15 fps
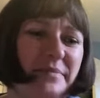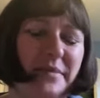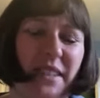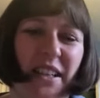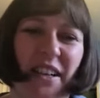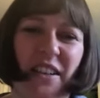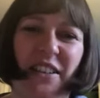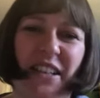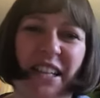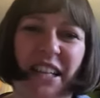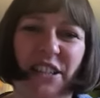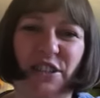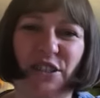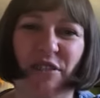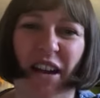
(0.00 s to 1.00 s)
a lot of
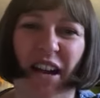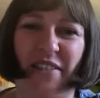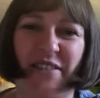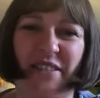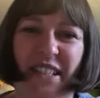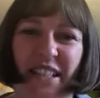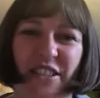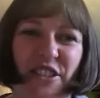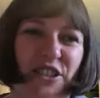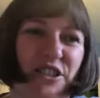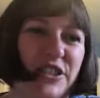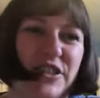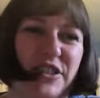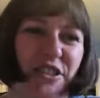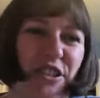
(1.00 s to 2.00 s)
kids crafts, it's
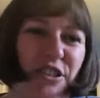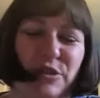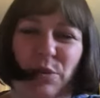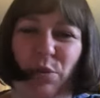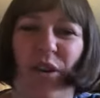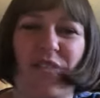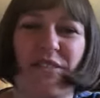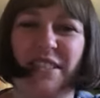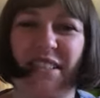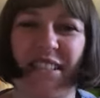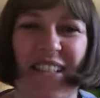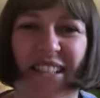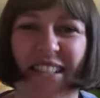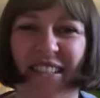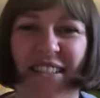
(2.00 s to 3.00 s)
just used once and
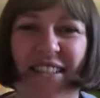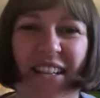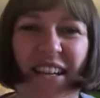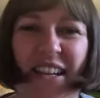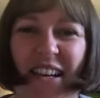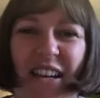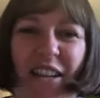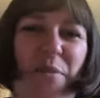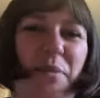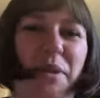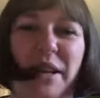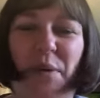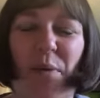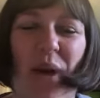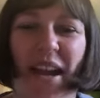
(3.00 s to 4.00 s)
it's a
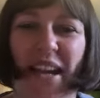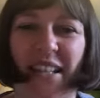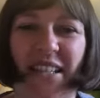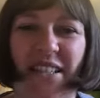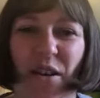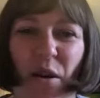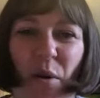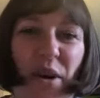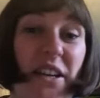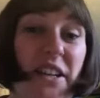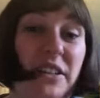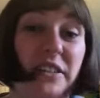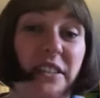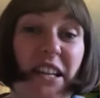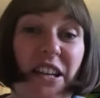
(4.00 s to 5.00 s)
complete waste. So I wanted
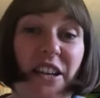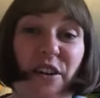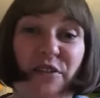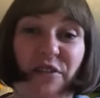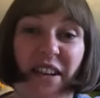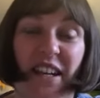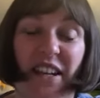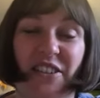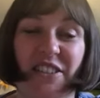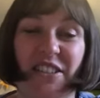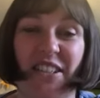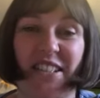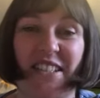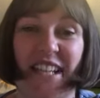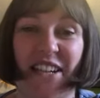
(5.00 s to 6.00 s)
an eco-friendly
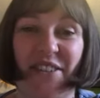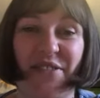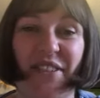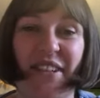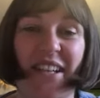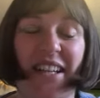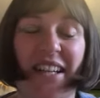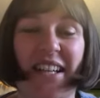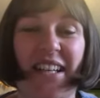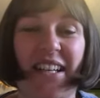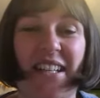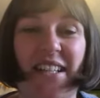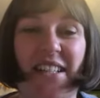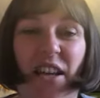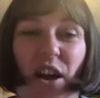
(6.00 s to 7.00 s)
alternative.
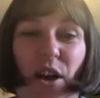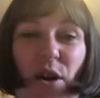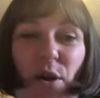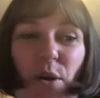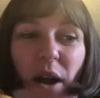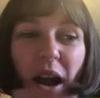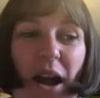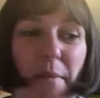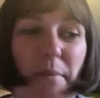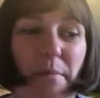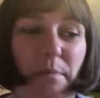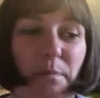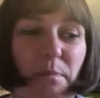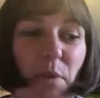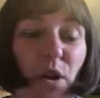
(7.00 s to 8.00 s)
So
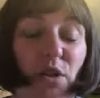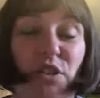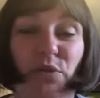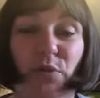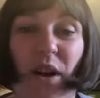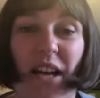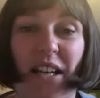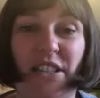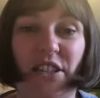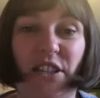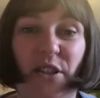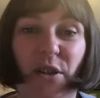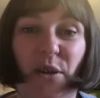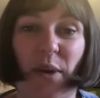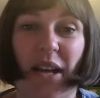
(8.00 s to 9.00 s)
most of what I
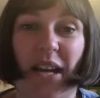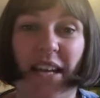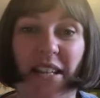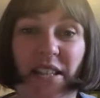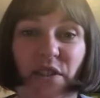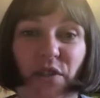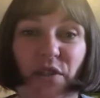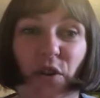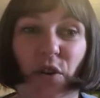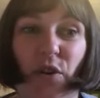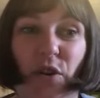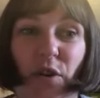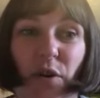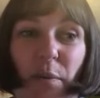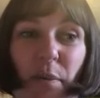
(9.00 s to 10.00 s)
do is
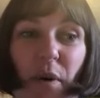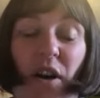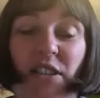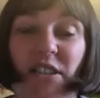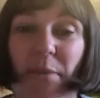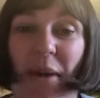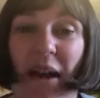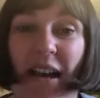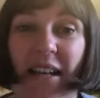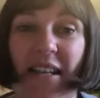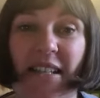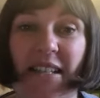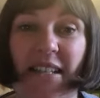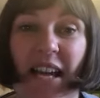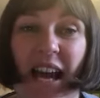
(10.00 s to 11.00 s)
for party
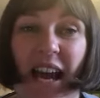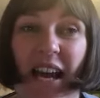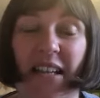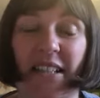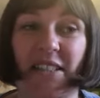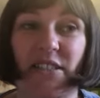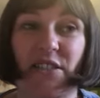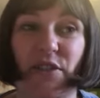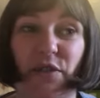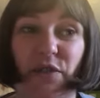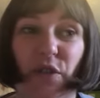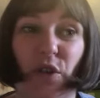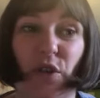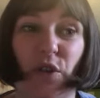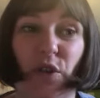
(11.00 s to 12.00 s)
bags and
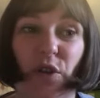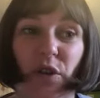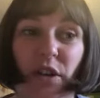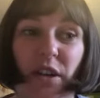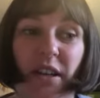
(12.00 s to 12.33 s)
for